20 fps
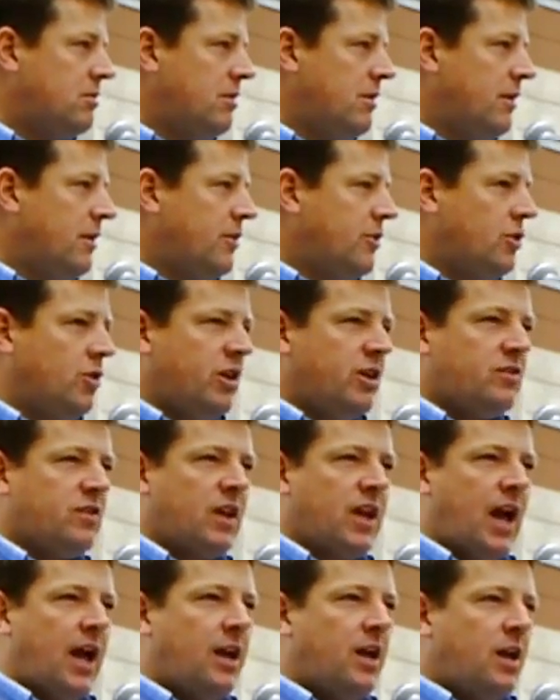You know, he's a
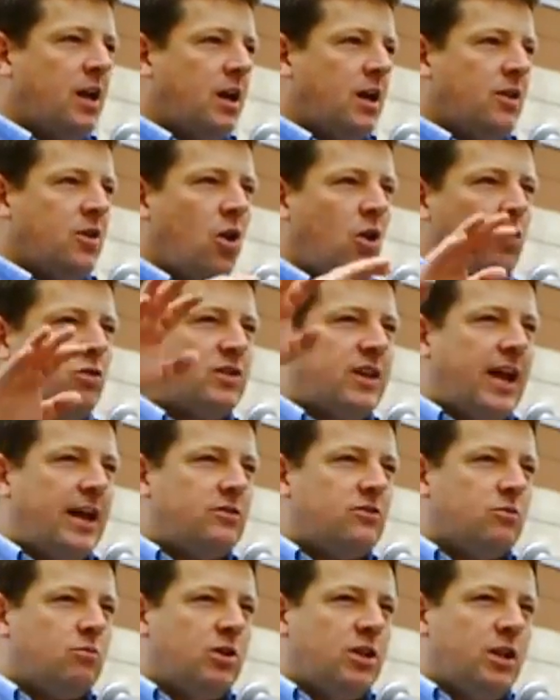guy, all those guys
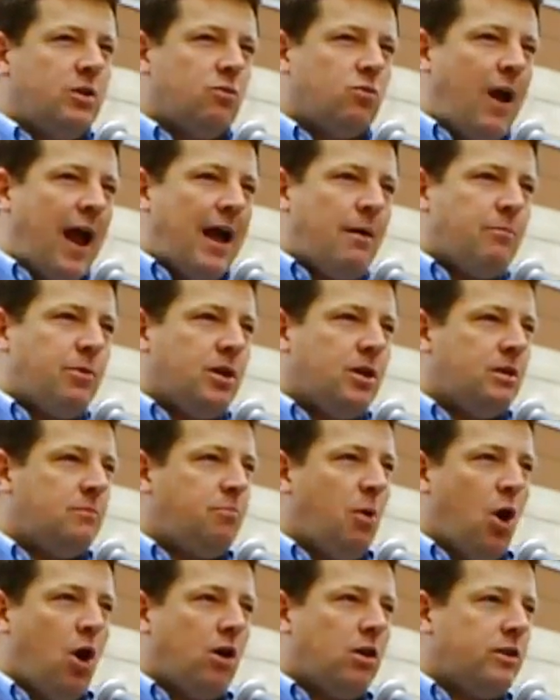are really rabid
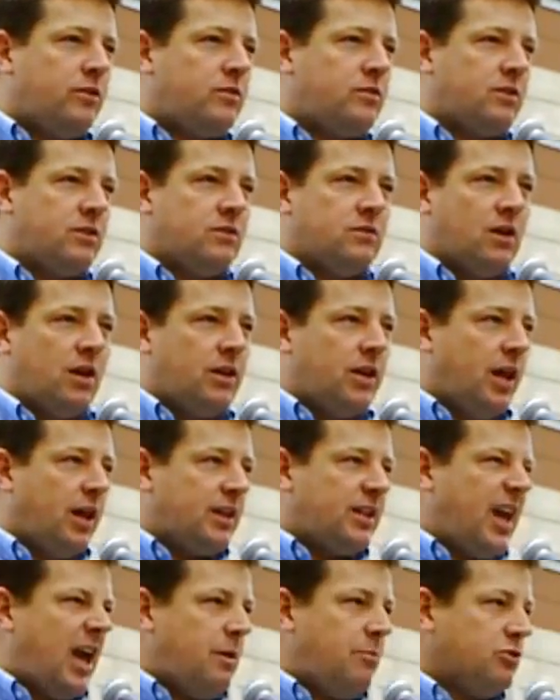partisans on the other
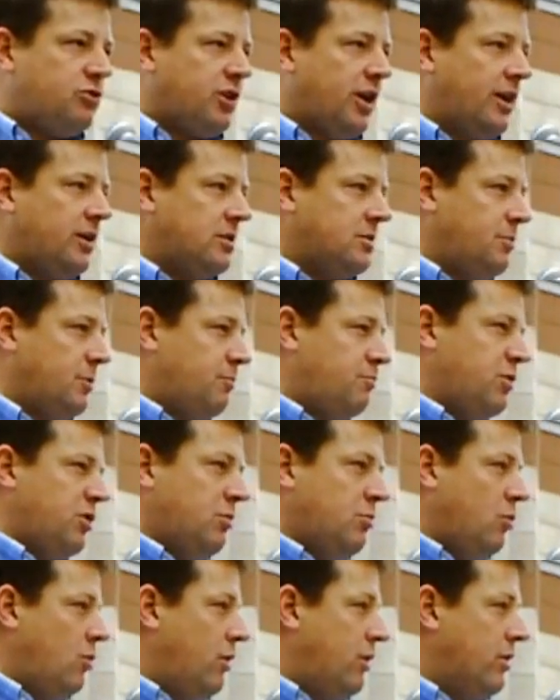cable channels, but Bill
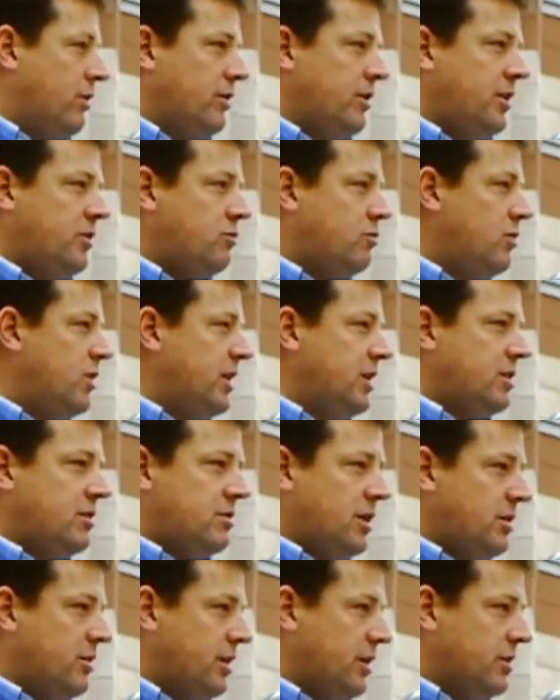Moyer, he's really
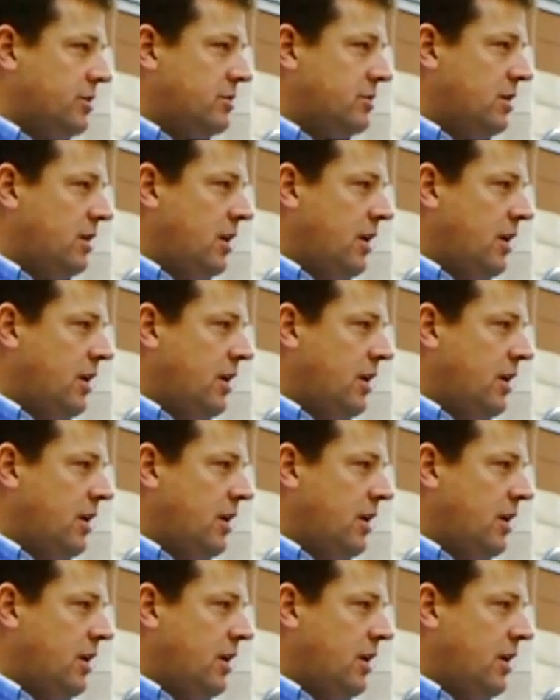serious.